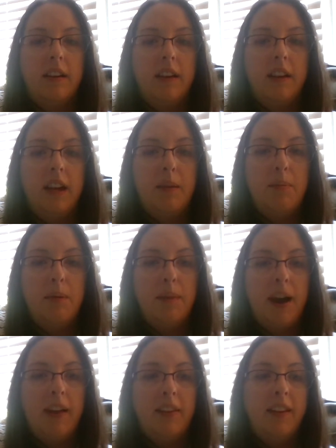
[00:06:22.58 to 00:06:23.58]
Keep in
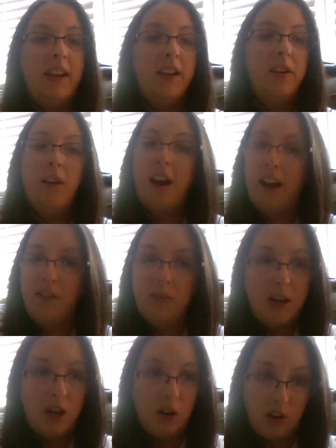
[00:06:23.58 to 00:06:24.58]
mind that they do not have
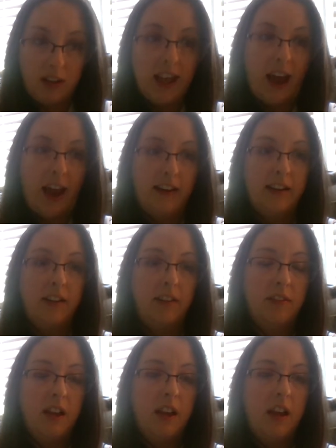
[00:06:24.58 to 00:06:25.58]
to be currently
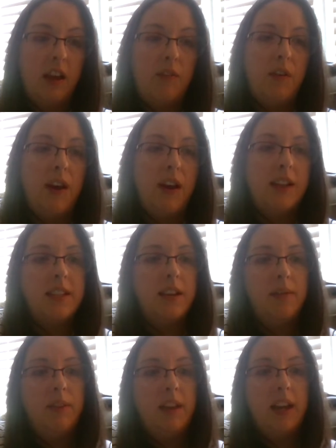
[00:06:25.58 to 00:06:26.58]
active. If you find
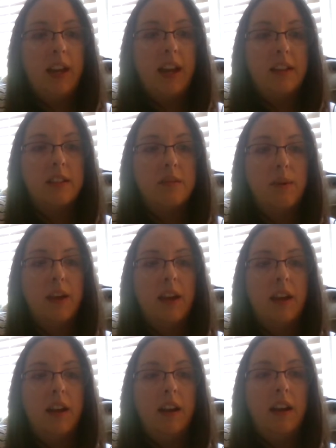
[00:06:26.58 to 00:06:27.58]
something in
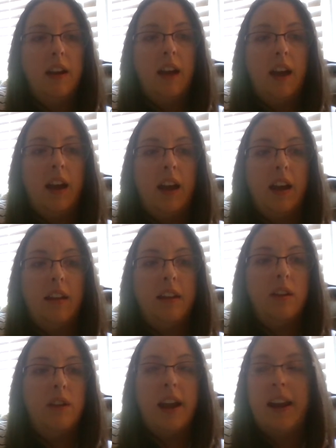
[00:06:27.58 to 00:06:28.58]
spin and
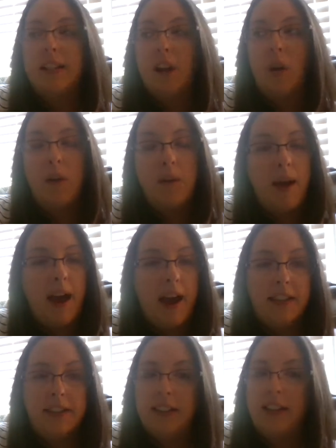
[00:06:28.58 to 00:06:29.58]
the due date has already
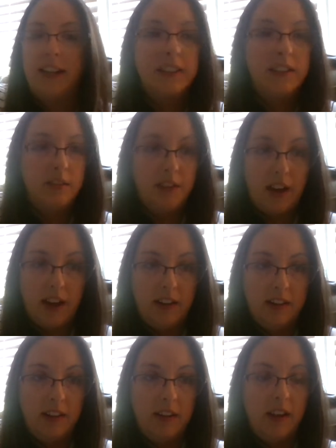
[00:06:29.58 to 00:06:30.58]
passed, that's still
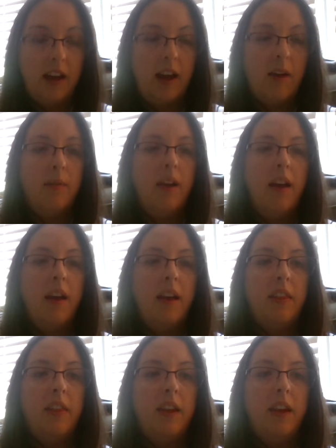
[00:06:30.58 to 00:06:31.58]
fine.
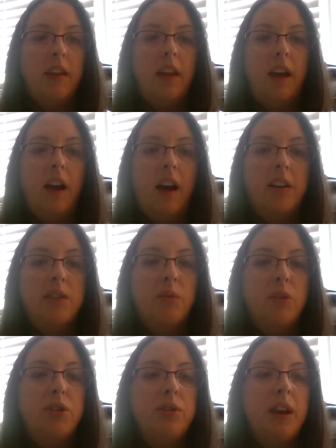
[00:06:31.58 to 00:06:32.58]
I just
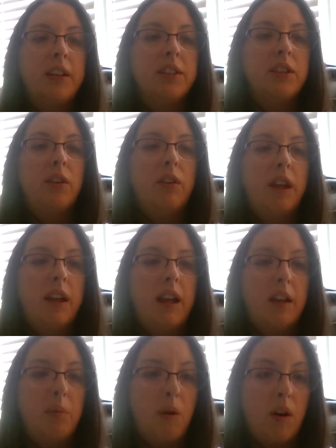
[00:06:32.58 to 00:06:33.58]
want you guys to learn
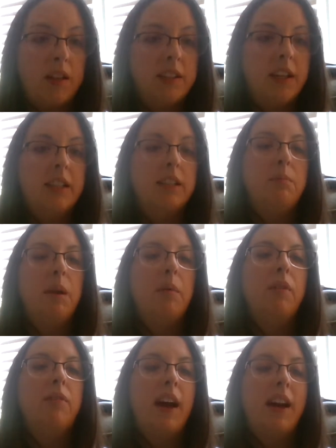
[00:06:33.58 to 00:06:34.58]
the process and be
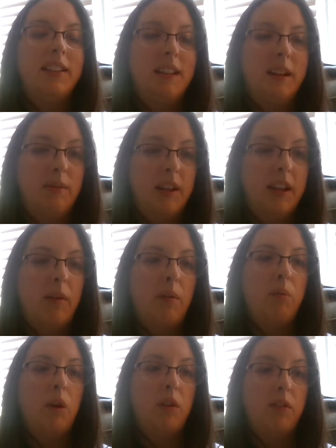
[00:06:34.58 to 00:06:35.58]
able to find something that
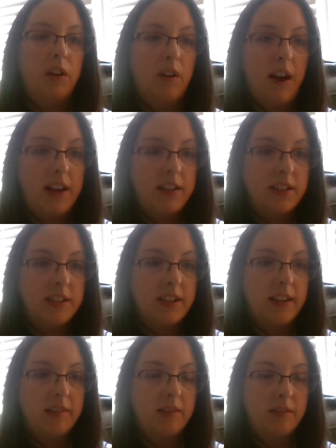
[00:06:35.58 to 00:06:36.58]
would work for your
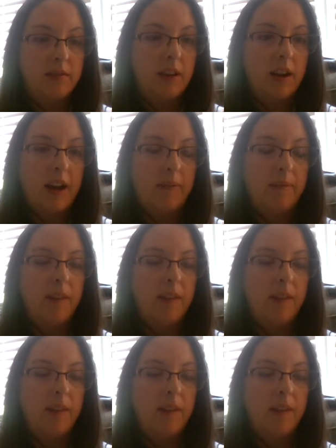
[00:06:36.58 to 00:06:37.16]
agency. Okay.